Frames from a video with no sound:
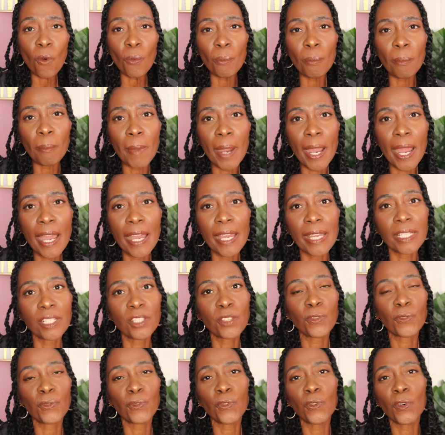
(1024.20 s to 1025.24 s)

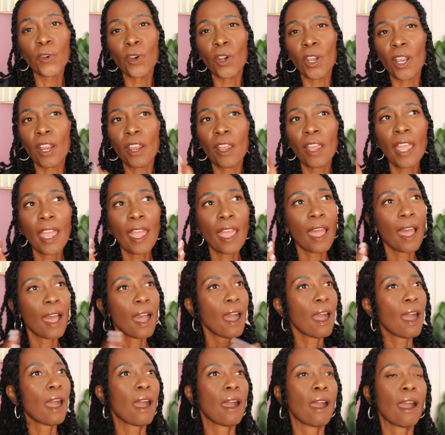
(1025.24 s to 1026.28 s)
much for
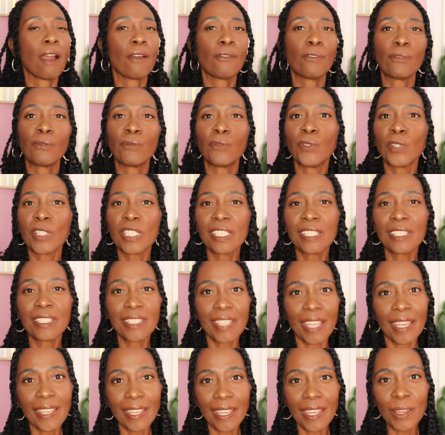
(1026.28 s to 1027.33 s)

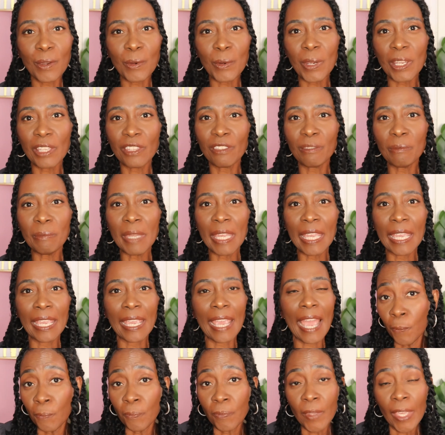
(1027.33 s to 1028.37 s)
sticking with
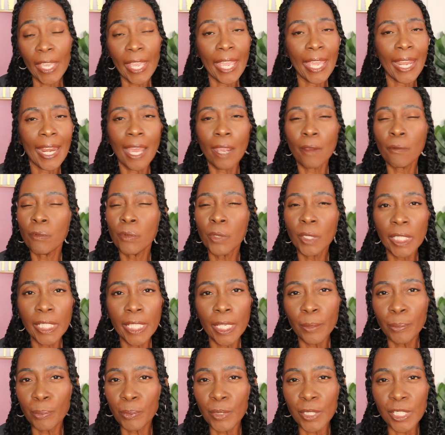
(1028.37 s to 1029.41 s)
me. And I really
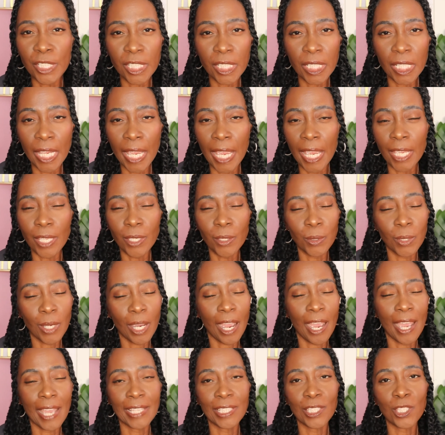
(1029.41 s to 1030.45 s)
appreciate you
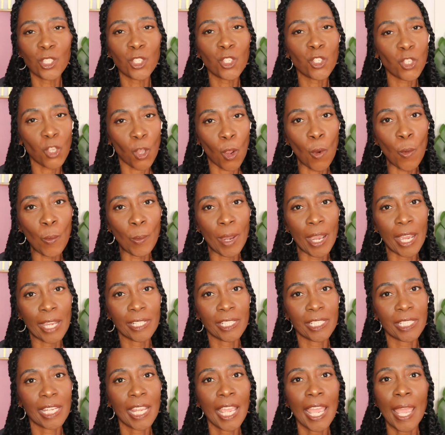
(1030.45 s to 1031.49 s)
guys so
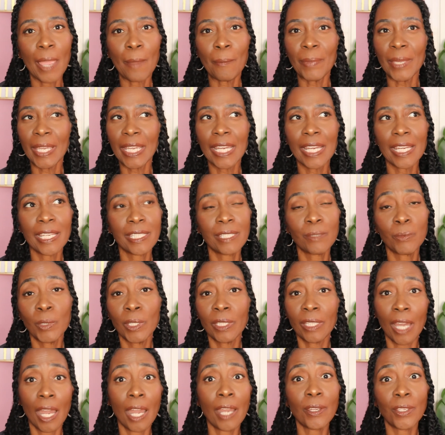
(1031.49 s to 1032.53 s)
much, because
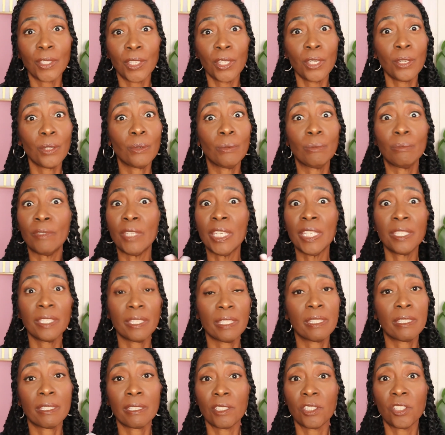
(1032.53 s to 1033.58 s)
without you,
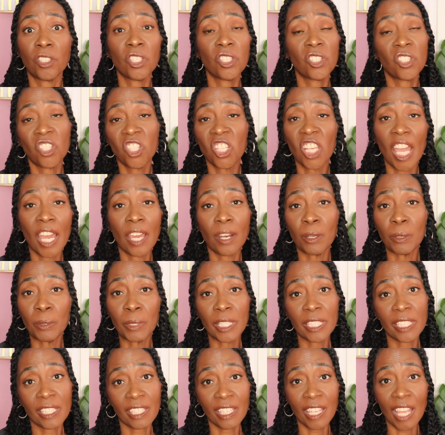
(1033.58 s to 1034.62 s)
this channel
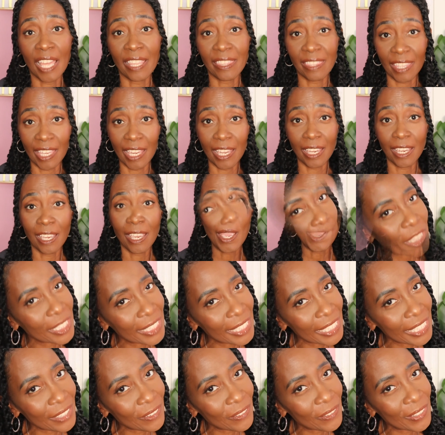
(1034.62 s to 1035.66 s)
is nothing. Good
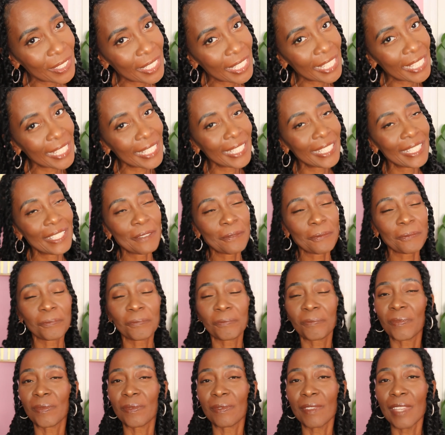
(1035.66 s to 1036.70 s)

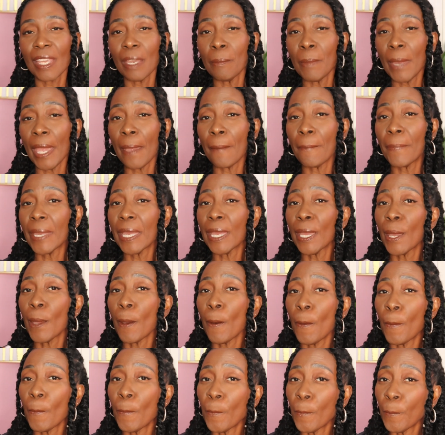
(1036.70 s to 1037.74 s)
evening. It may be
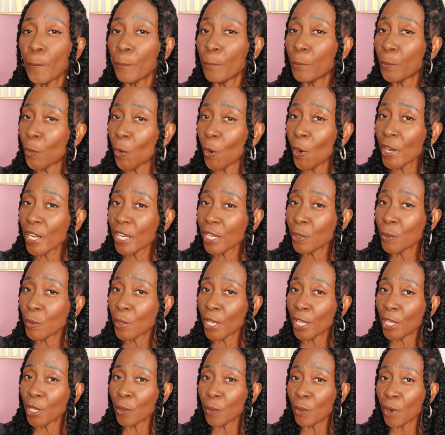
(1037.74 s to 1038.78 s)
morning where
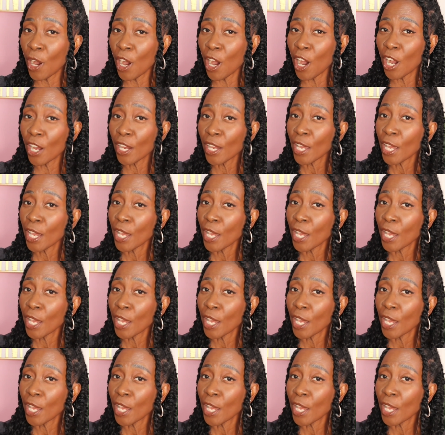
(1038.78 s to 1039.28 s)
you are.